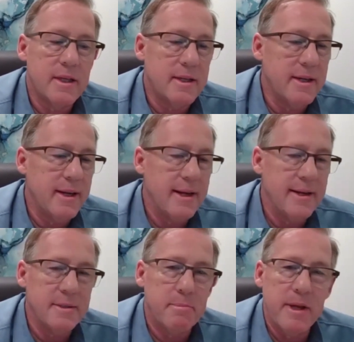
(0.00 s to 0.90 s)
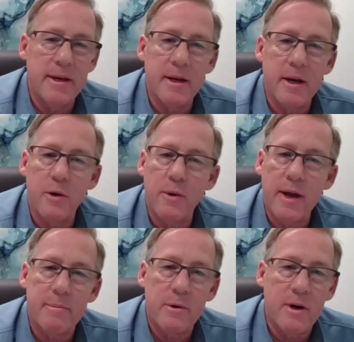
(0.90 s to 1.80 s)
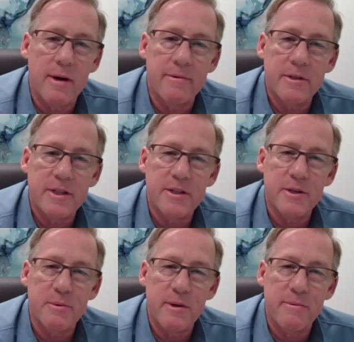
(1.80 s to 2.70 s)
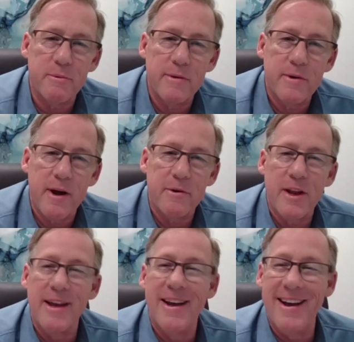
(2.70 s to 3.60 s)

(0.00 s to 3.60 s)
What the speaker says: Sydney, it's been an incredible conversation. We've covered